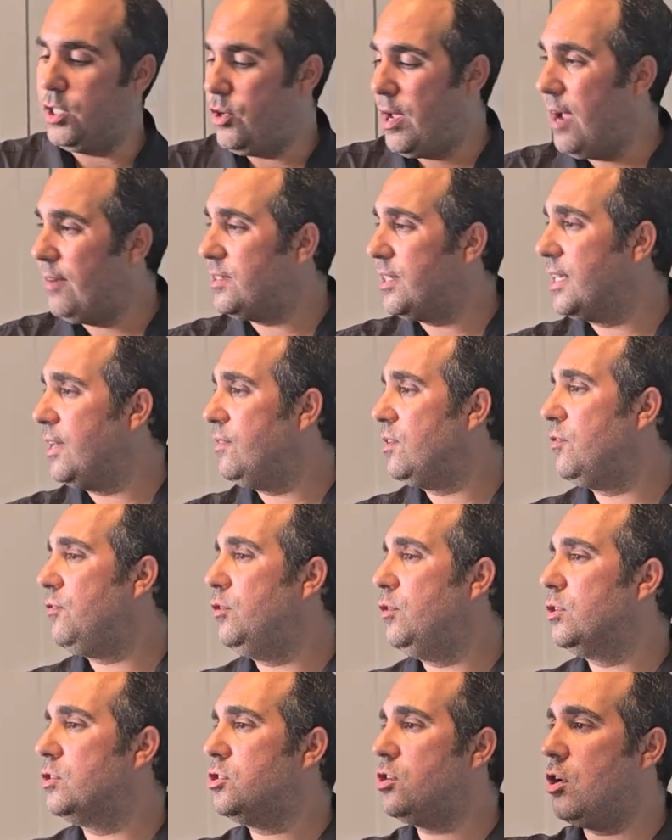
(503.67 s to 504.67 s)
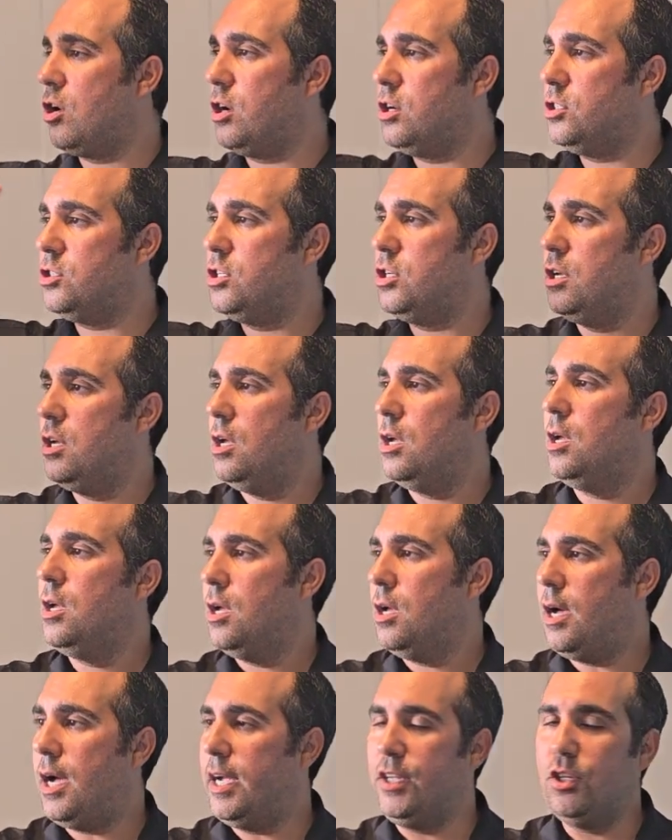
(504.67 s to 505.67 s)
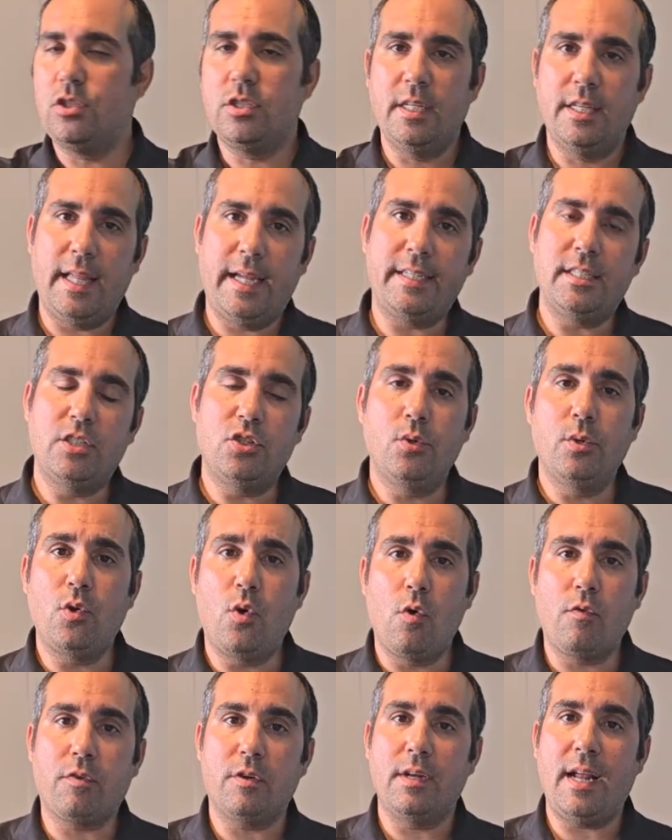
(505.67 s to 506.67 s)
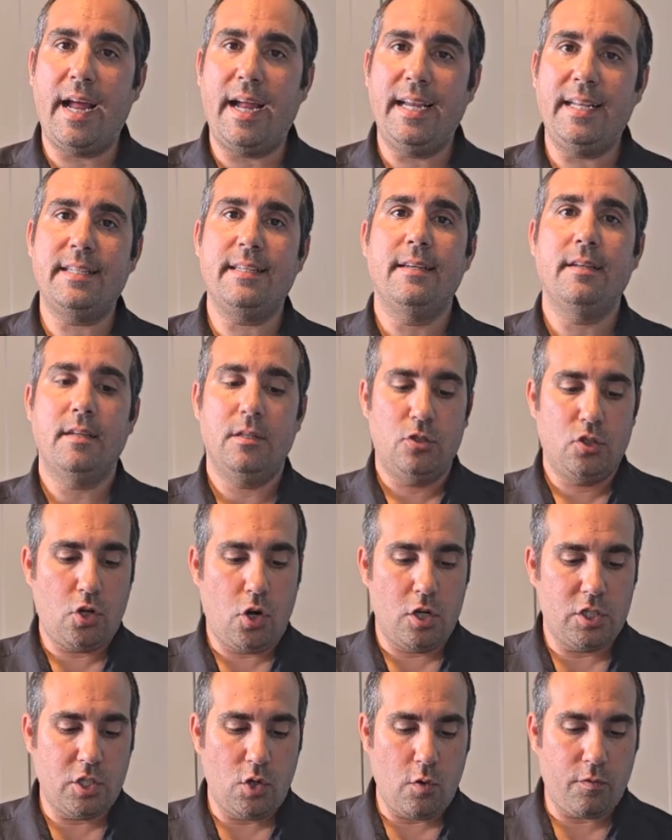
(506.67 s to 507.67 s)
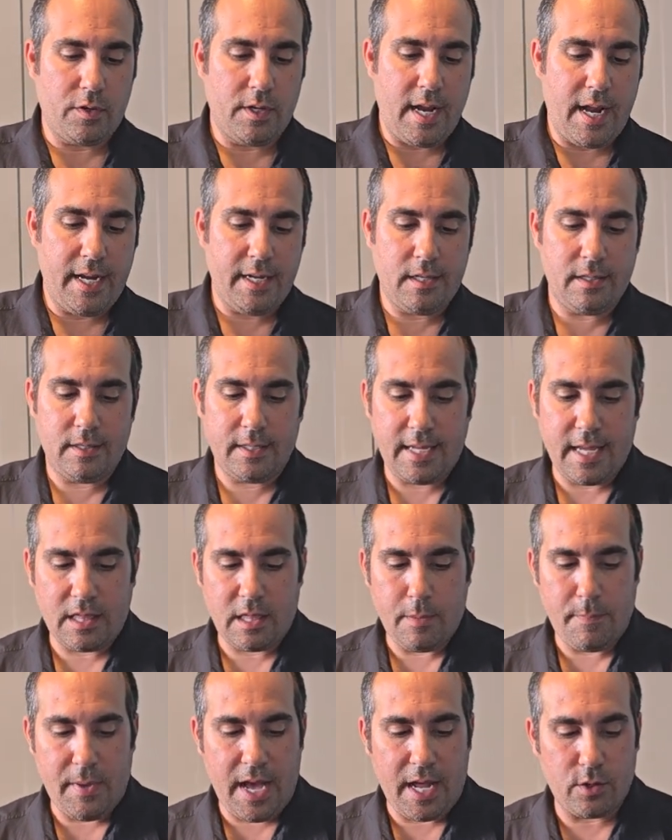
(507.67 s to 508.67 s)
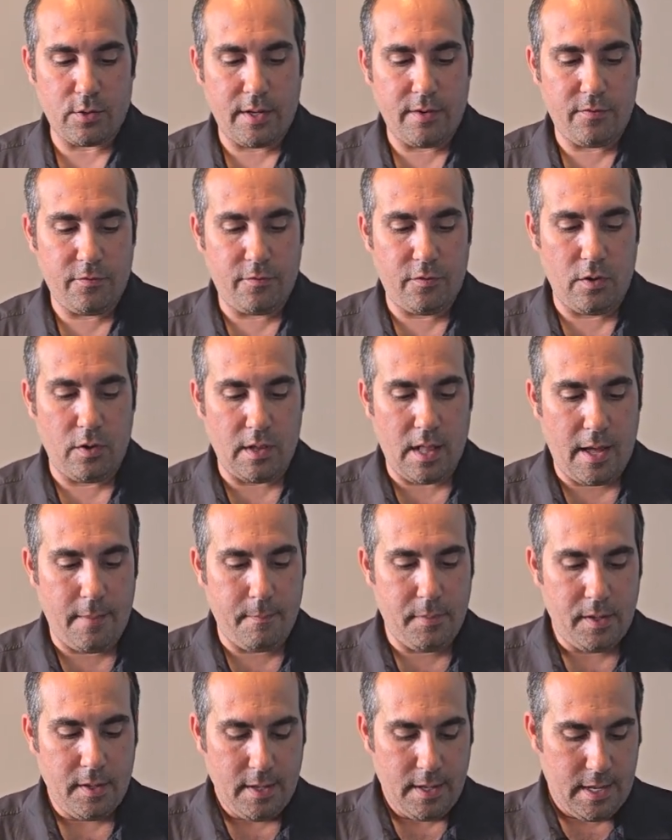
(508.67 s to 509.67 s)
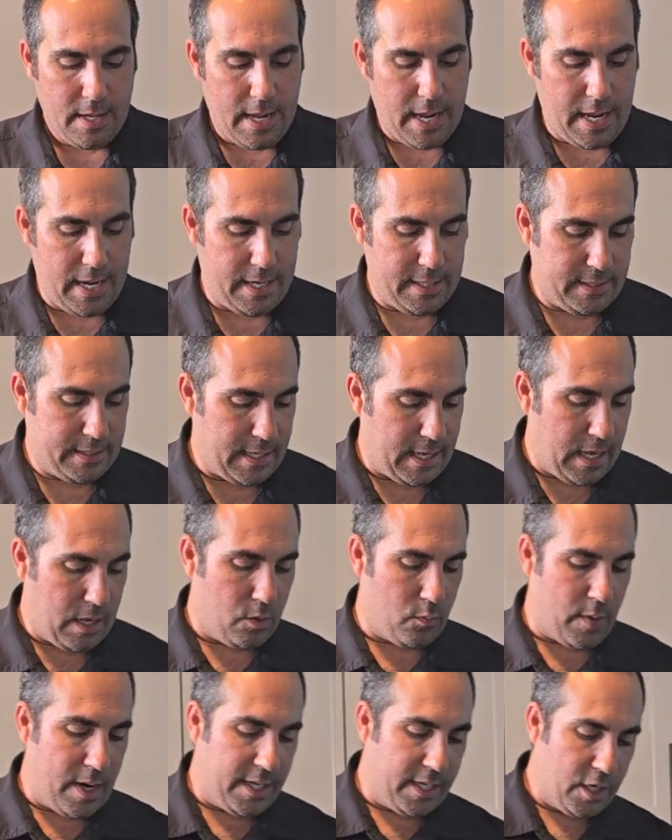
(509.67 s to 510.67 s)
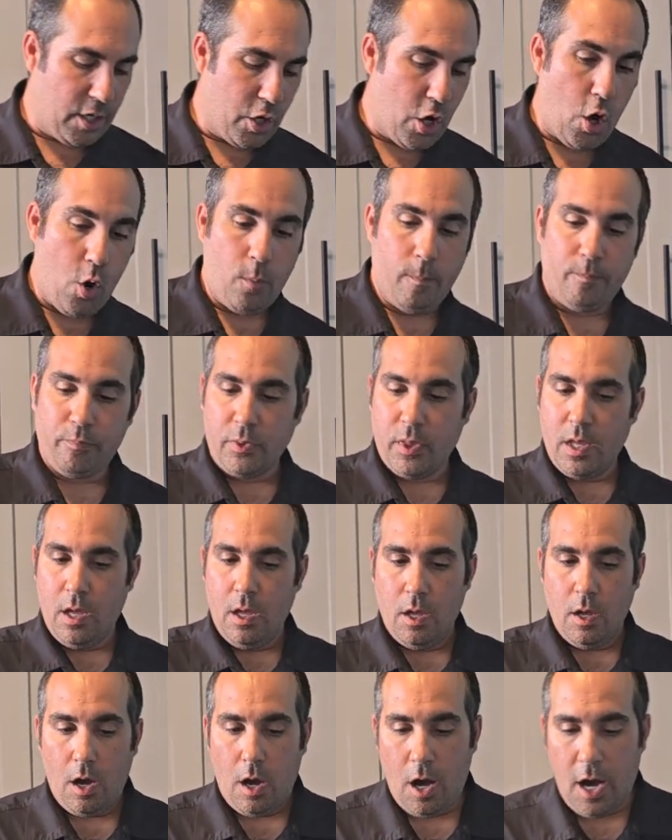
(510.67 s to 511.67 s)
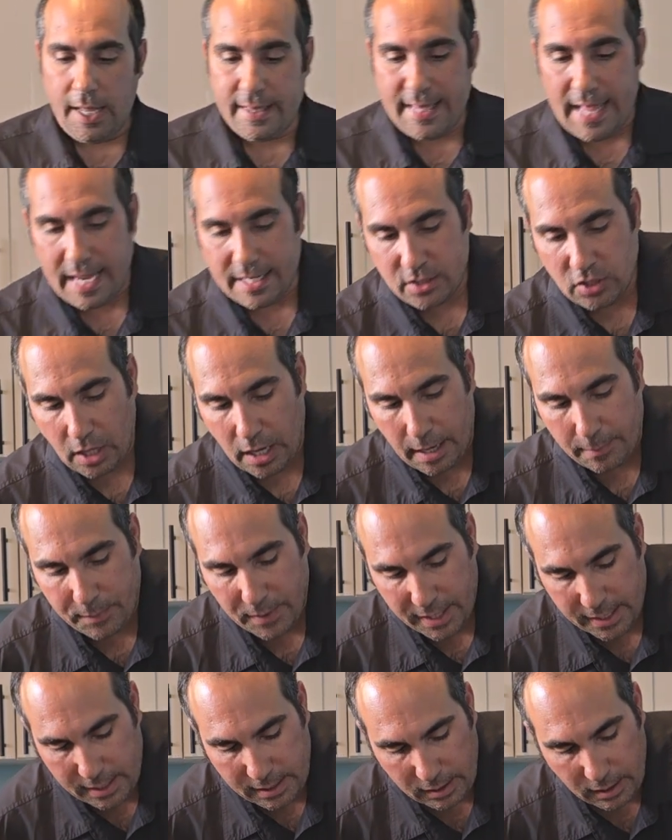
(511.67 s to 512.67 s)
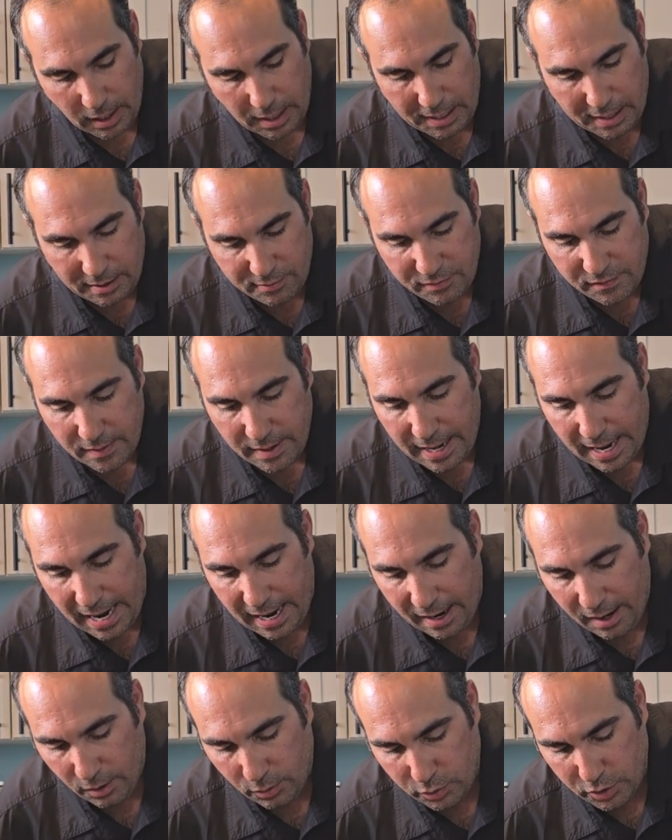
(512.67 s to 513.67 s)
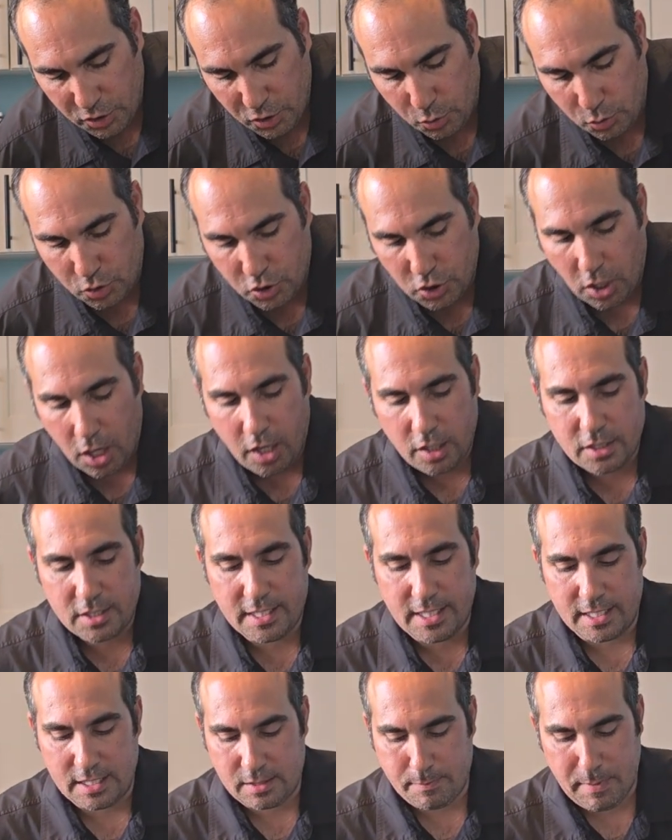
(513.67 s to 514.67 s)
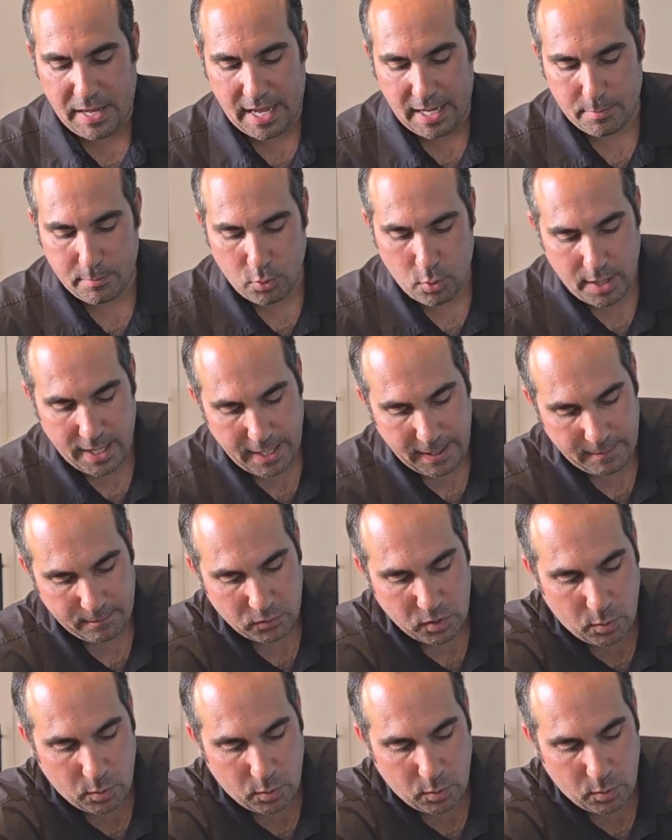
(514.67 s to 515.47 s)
You have to give it a full charge. I usually like to do it overnight, charge it overnight, get the battery full up and ready to go. On that topic of how do you charge this bad boy?